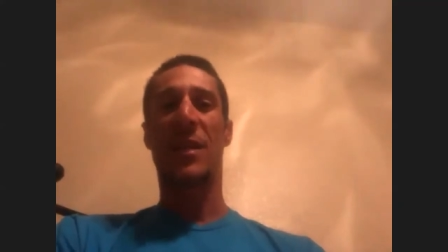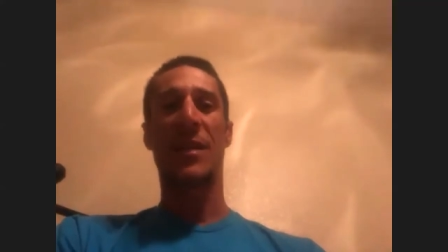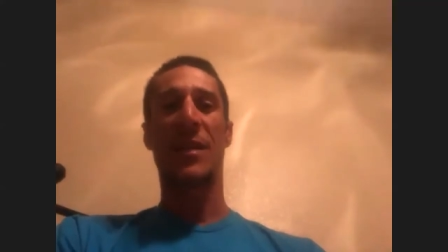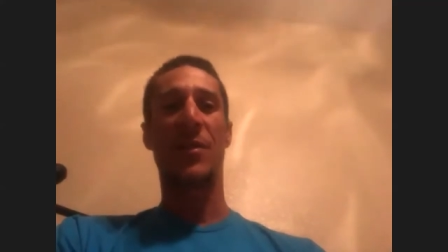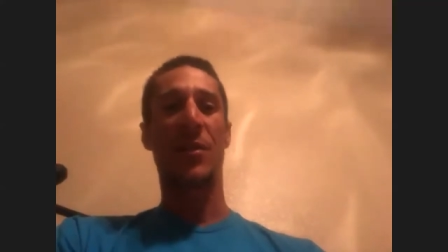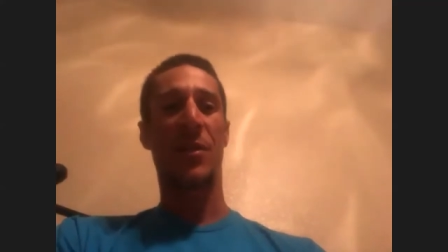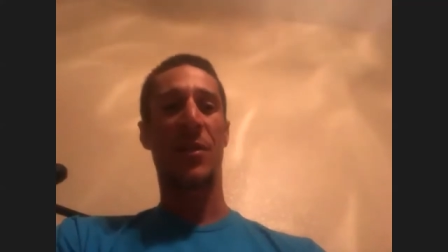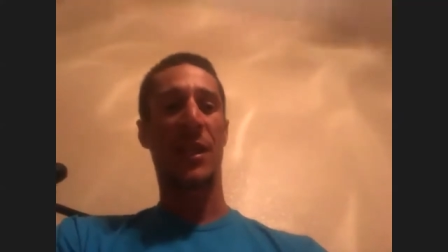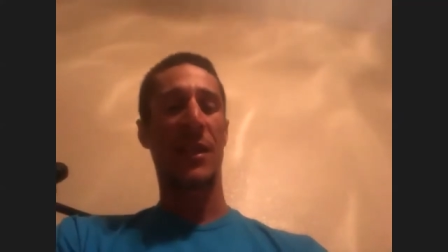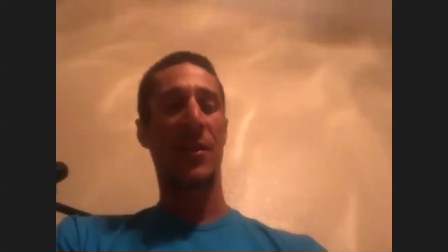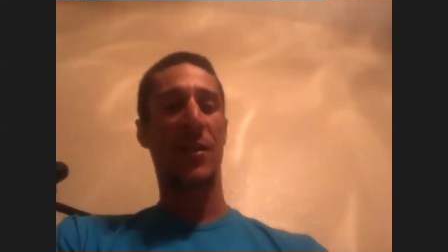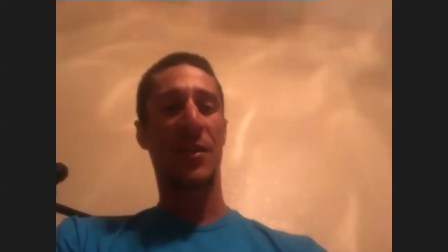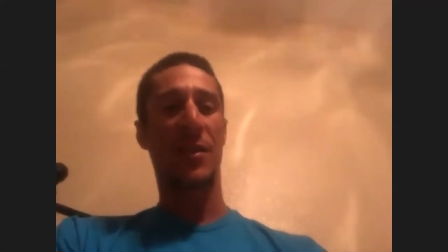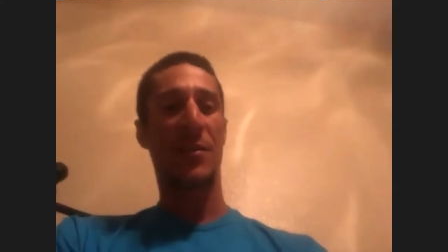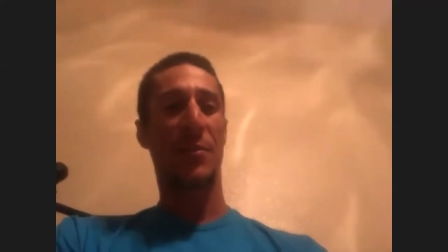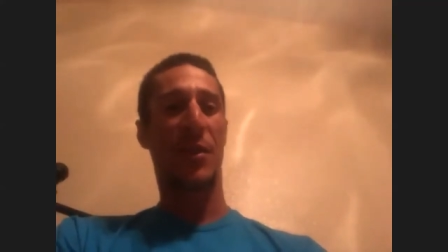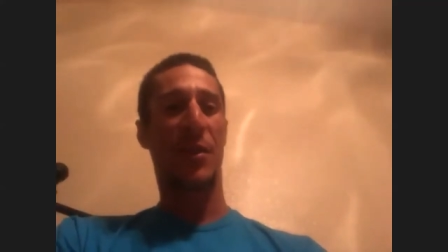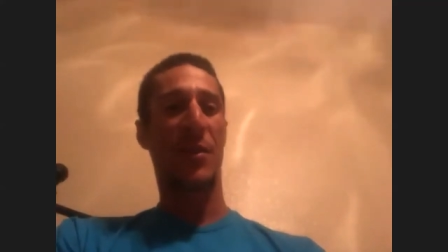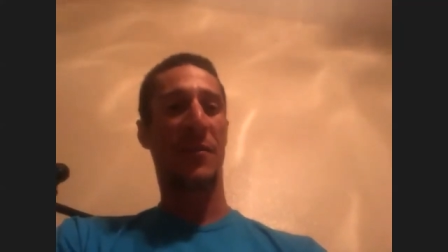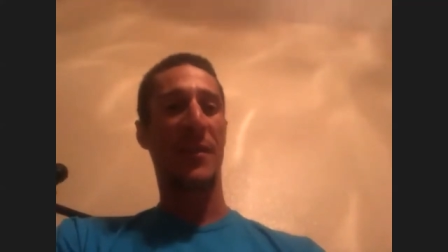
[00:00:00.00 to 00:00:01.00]
I lose
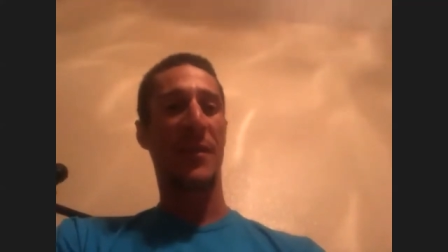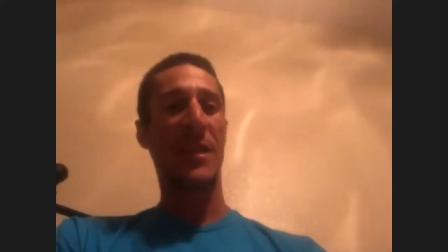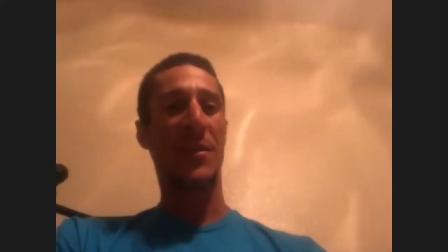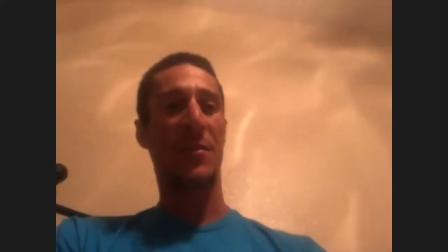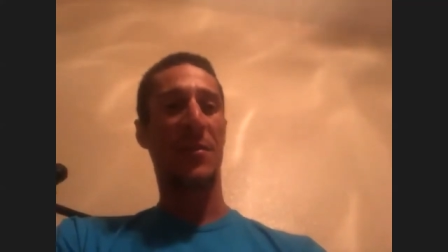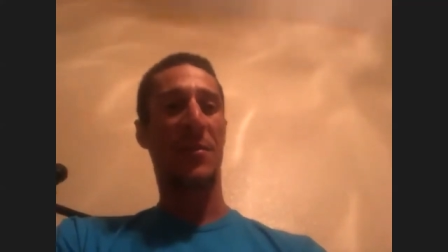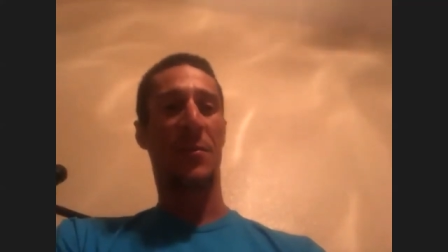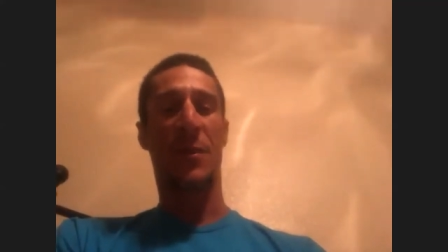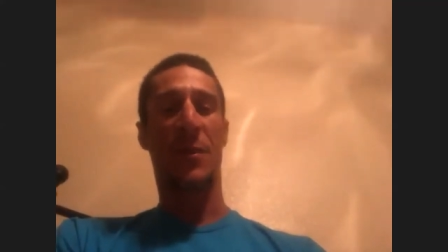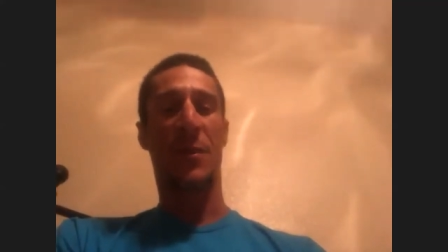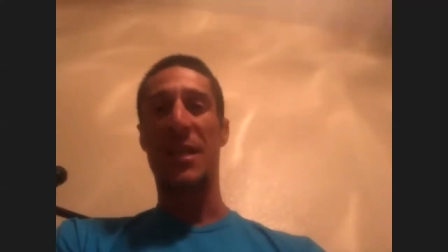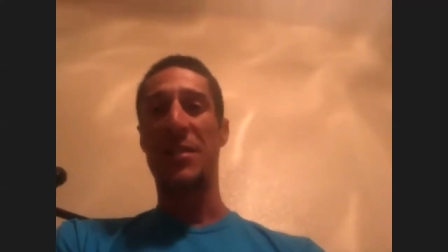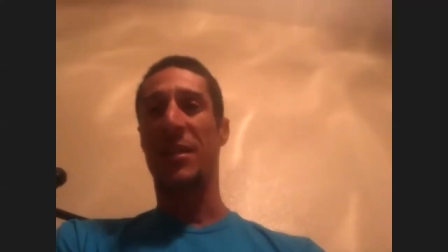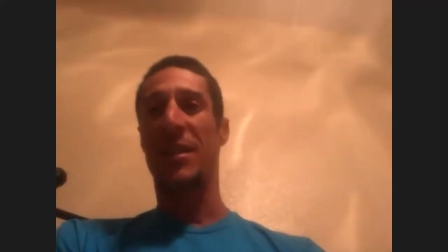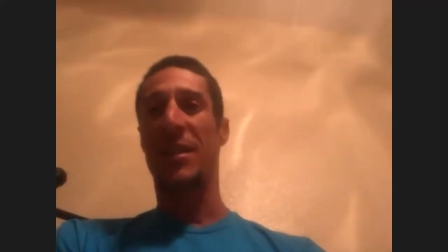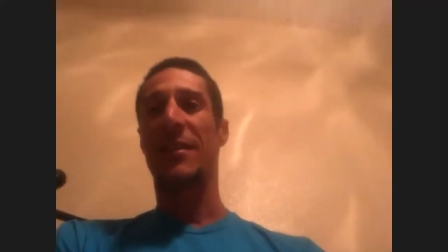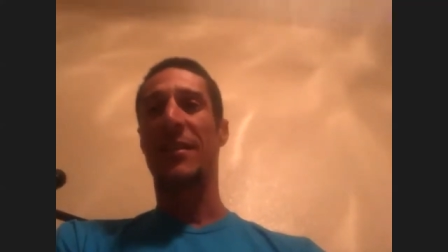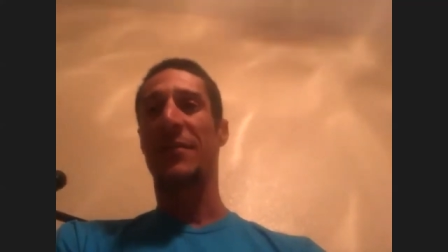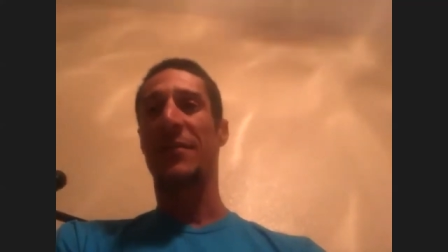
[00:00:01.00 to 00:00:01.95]
motivation when watching it.